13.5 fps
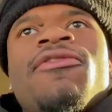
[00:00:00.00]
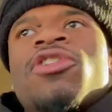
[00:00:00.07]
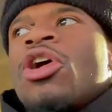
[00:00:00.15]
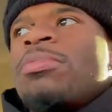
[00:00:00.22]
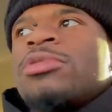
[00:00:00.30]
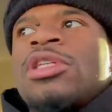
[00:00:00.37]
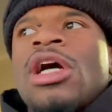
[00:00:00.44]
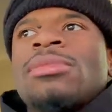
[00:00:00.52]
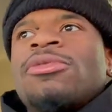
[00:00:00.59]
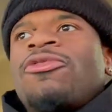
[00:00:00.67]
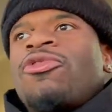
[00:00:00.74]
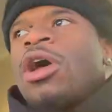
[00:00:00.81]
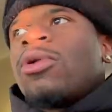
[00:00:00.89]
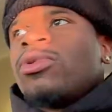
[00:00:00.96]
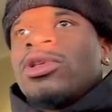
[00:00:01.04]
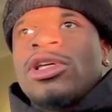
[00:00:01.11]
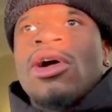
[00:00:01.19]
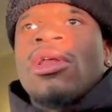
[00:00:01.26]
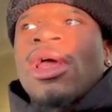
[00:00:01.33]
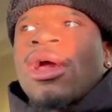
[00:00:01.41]
a couple times before I really
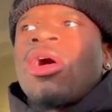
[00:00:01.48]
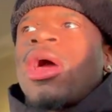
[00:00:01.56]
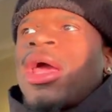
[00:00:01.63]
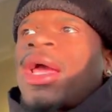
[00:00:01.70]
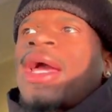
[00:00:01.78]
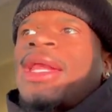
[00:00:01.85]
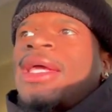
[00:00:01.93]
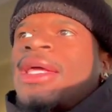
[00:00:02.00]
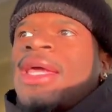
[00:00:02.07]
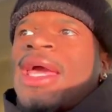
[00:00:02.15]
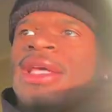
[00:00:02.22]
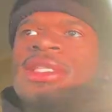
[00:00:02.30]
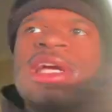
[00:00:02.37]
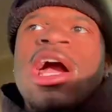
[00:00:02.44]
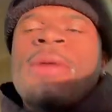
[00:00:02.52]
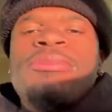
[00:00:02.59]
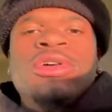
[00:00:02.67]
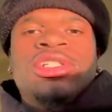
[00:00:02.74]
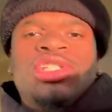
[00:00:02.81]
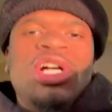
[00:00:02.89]
go like, all right, I gotta get gas. Like I'll
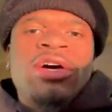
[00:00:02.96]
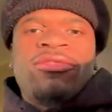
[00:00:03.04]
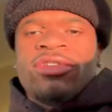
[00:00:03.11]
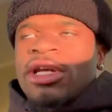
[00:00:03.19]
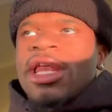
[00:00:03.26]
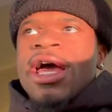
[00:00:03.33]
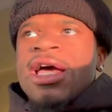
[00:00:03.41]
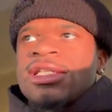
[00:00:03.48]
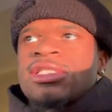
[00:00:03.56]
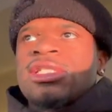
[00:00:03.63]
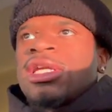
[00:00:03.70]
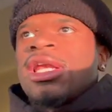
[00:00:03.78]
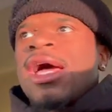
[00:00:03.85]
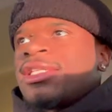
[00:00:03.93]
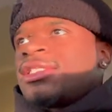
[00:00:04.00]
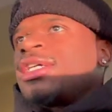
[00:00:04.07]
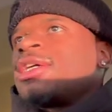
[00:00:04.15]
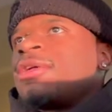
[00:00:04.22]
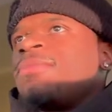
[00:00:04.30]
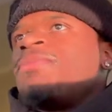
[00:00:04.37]
push it off for the last to the last
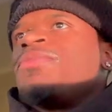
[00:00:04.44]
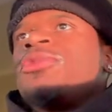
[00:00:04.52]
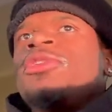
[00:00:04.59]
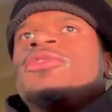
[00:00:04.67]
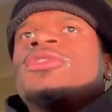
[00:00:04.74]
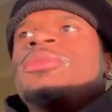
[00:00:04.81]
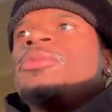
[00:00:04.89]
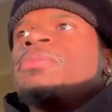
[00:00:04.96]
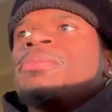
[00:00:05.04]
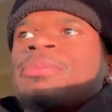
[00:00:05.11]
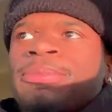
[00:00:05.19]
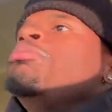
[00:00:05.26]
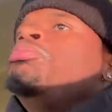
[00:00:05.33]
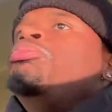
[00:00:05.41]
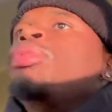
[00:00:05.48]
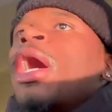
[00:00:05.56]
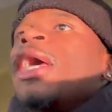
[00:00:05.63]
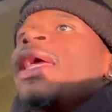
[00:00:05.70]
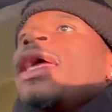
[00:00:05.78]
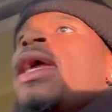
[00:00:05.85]
second. You feel me?
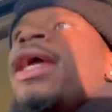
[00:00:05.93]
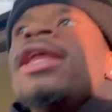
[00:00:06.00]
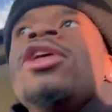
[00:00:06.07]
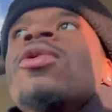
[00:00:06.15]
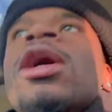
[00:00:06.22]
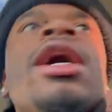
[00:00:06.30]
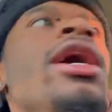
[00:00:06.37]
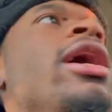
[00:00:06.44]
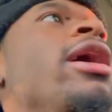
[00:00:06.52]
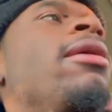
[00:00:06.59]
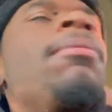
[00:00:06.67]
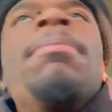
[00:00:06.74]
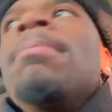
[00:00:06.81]
But anyway.